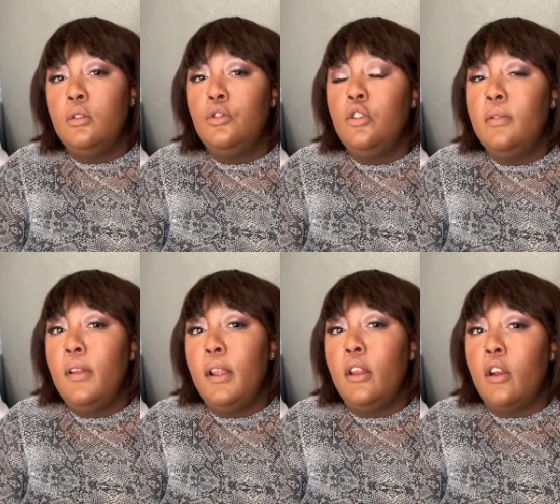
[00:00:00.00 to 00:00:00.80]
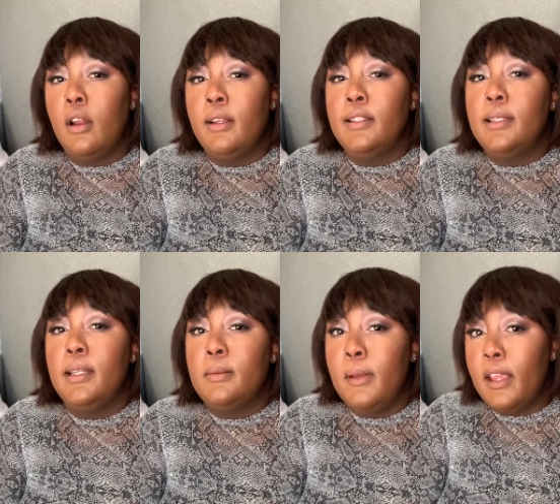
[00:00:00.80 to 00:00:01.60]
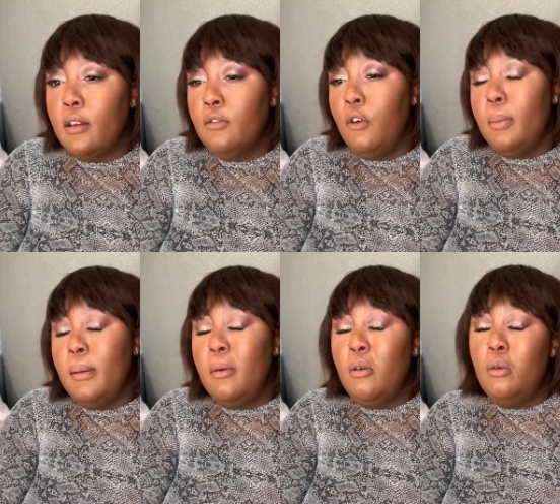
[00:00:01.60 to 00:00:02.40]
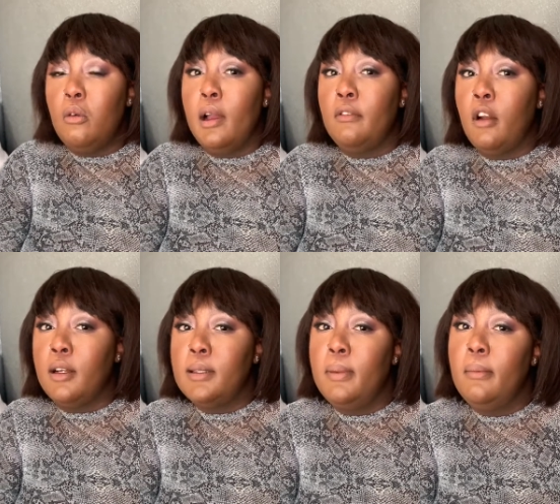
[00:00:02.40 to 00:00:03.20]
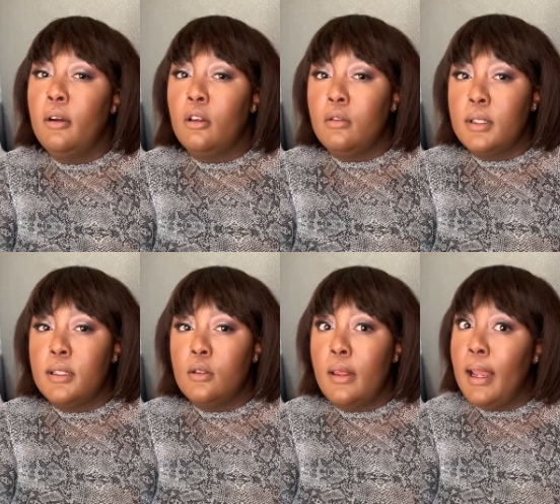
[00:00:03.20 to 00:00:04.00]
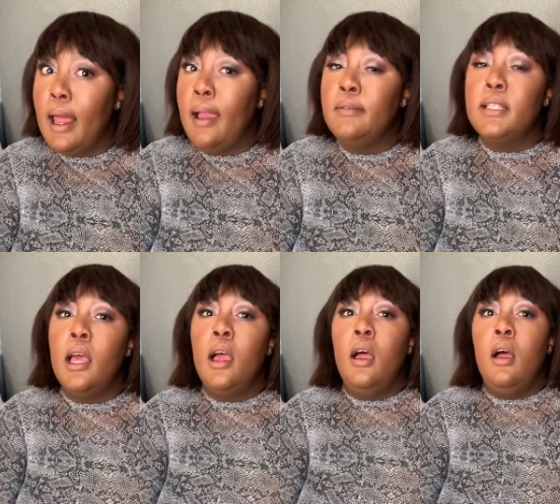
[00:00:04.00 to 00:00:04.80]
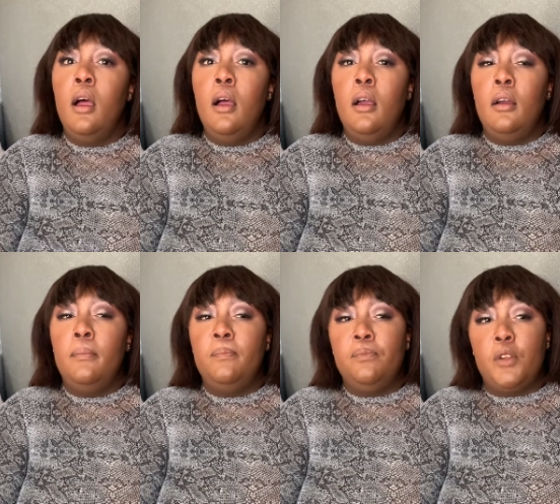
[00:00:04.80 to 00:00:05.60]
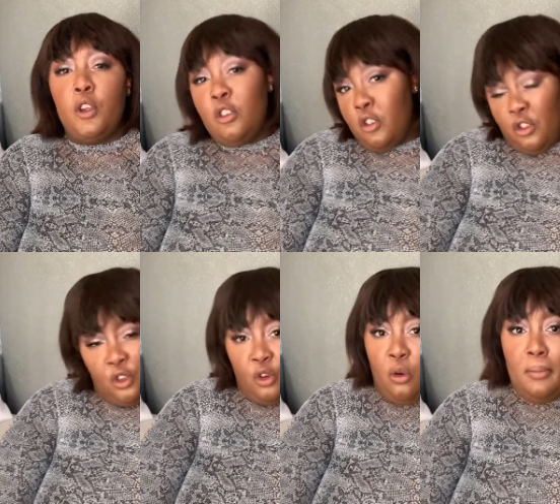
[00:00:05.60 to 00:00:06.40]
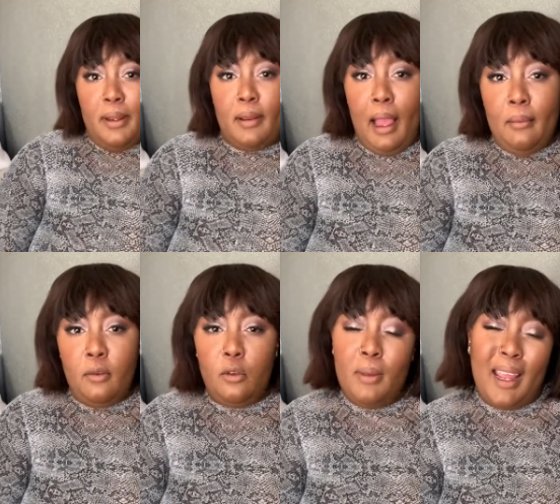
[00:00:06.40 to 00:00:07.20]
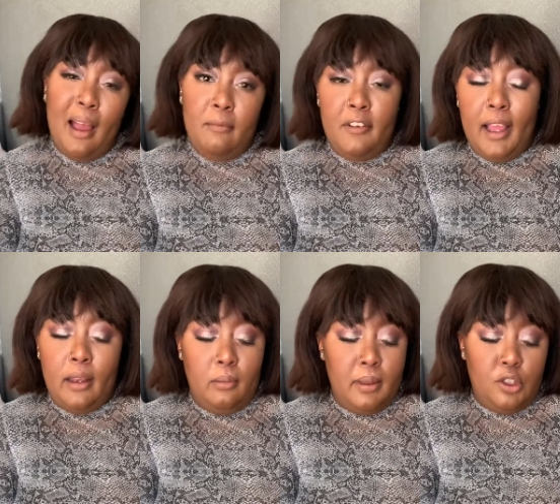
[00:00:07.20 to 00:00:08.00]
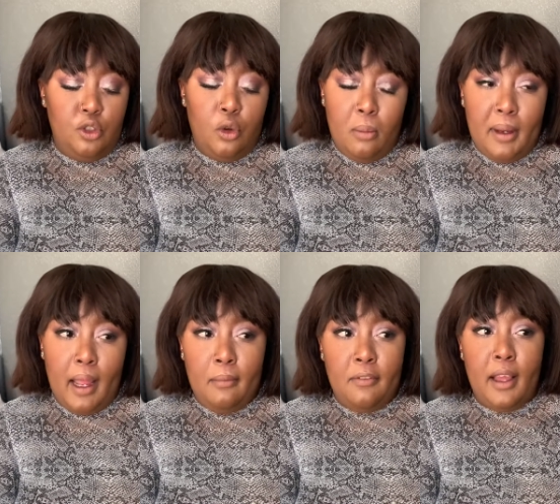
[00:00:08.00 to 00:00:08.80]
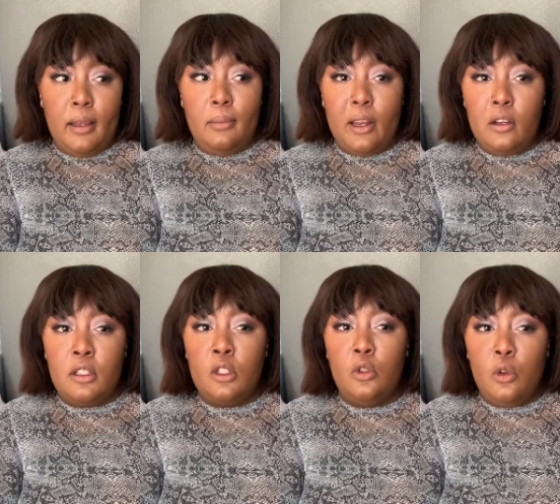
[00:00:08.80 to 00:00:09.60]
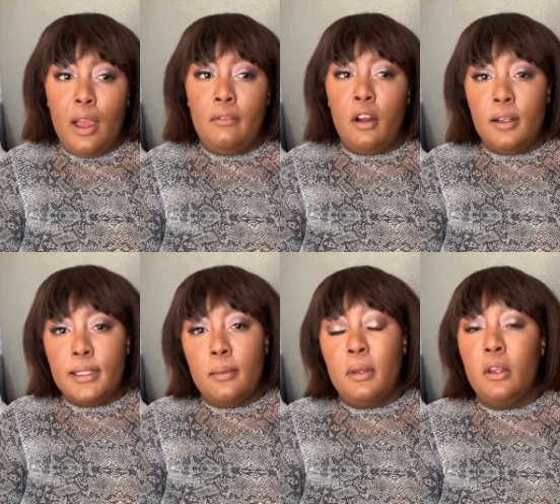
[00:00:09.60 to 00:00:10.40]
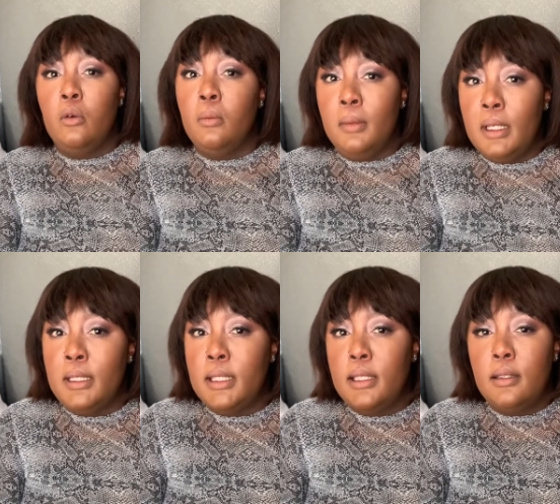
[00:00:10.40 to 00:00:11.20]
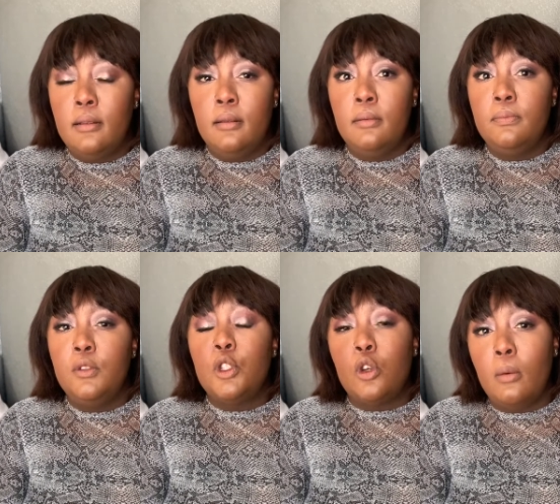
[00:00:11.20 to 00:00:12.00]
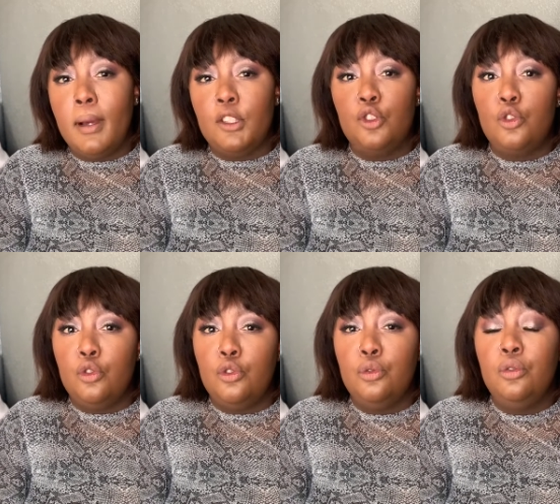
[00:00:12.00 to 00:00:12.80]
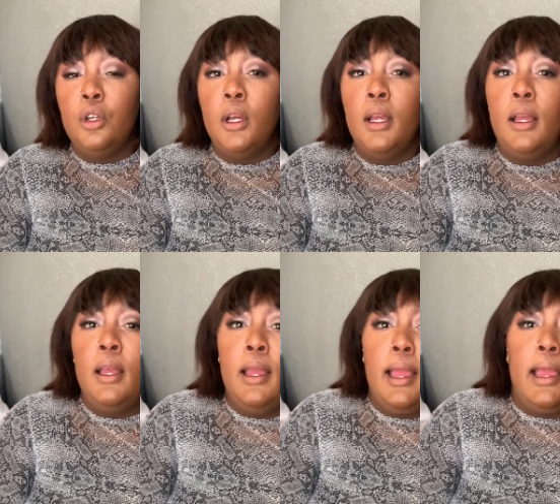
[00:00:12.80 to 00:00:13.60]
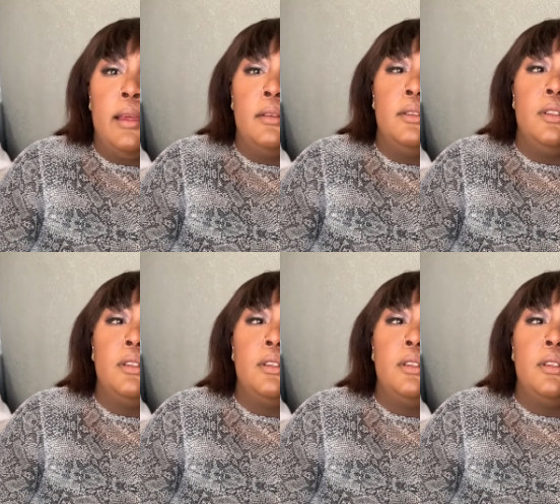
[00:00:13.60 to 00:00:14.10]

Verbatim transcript: truthfully and honestly speaking for people who have lost people closest to their lives you you don't become you become fine but you don't become fine because you have lost somebody who means so much to you and